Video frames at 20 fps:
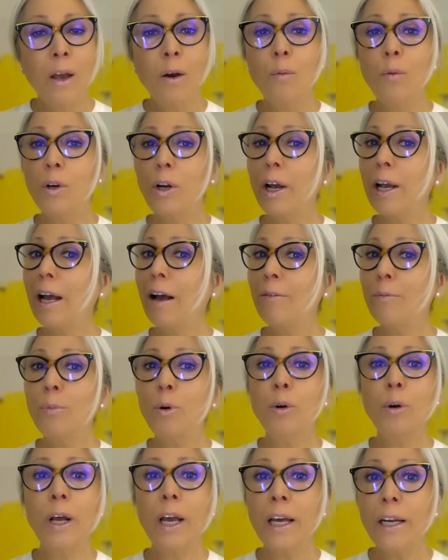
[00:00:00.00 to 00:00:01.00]
Would I have
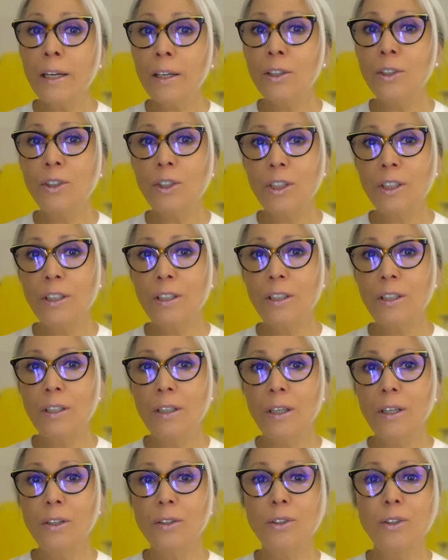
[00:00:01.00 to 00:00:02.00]
more energy
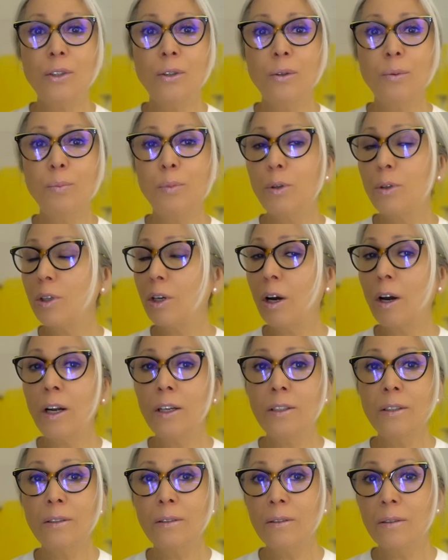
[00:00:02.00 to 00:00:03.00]
to put
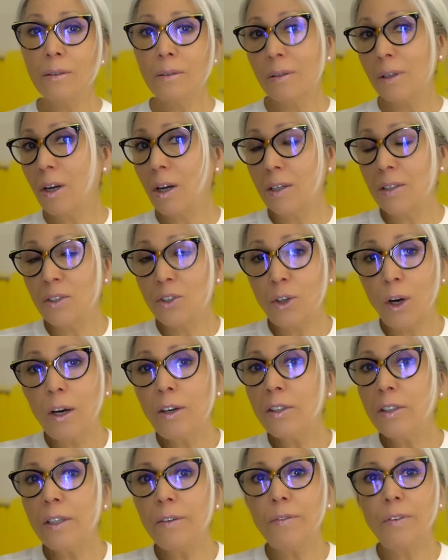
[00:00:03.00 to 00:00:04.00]
on
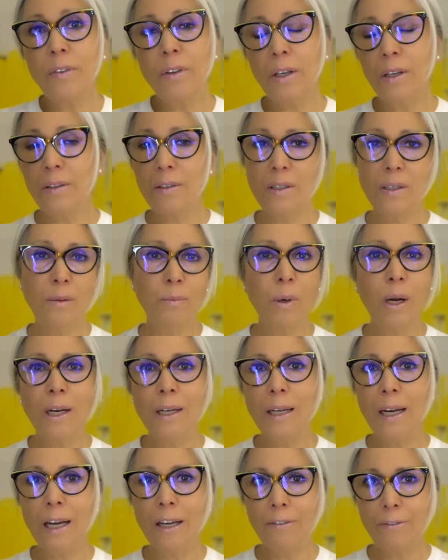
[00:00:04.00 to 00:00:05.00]
constructive things in my
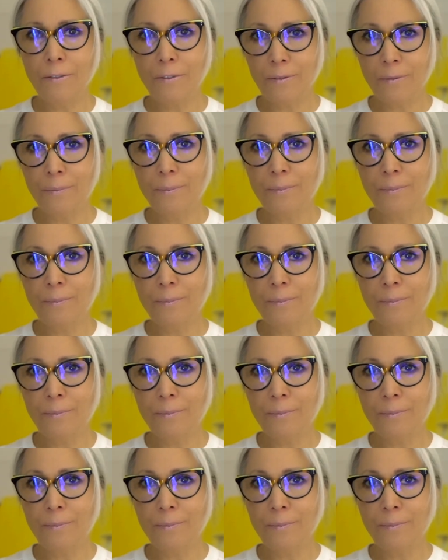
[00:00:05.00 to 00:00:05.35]
life?